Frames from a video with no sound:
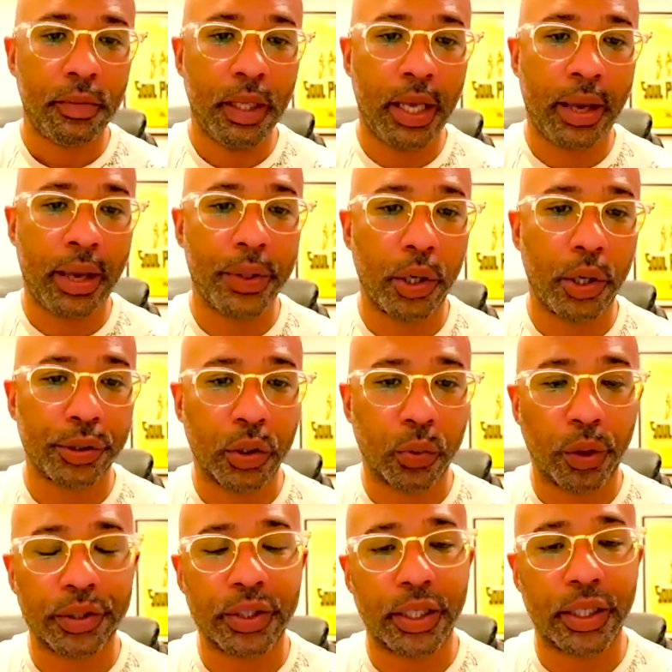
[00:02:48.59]
And we also
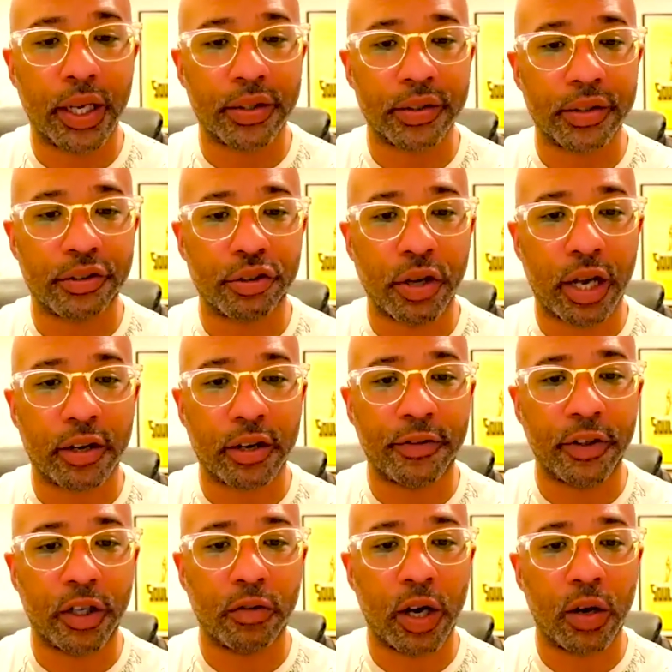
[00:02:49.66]
work together to try to
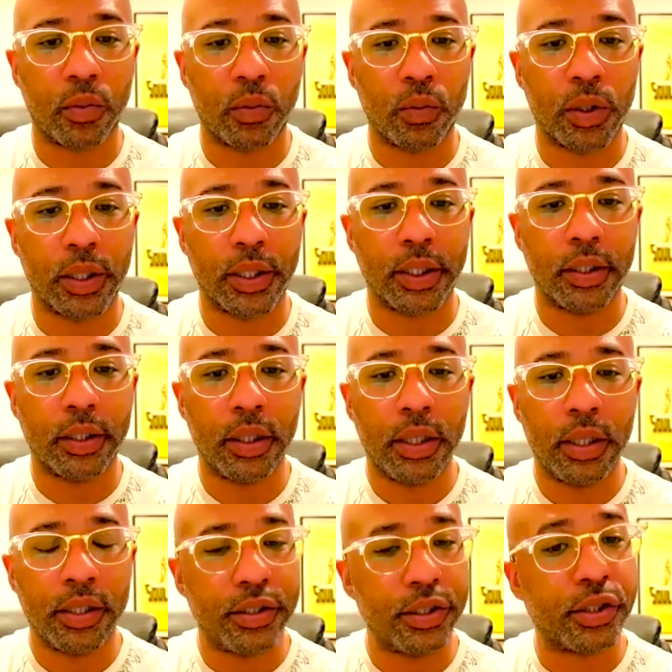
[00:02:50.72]
figure out what
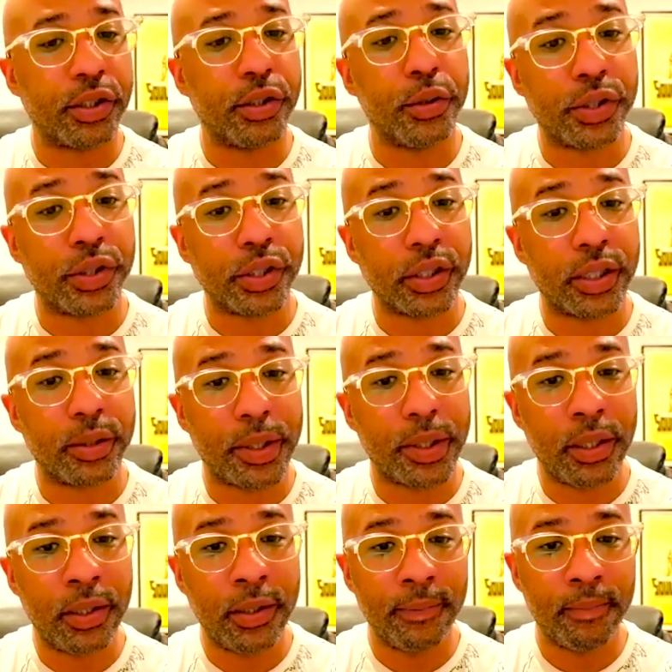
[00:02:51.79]
the solution could
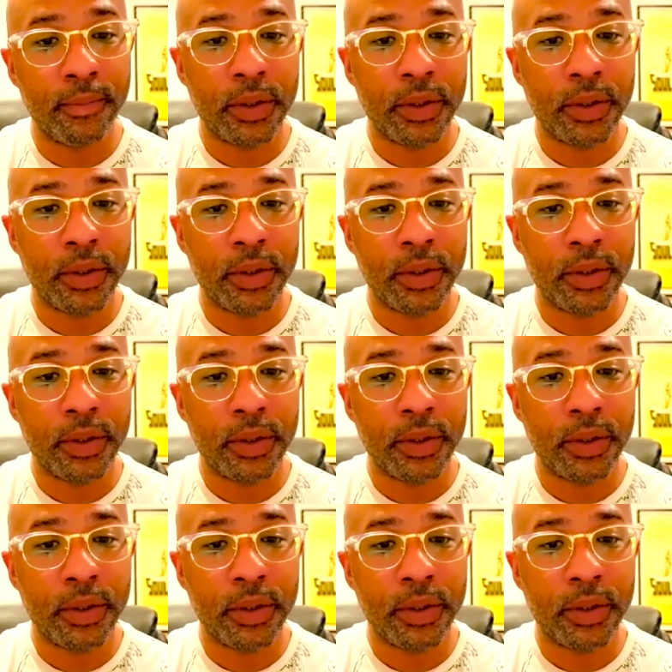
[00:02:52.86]
be.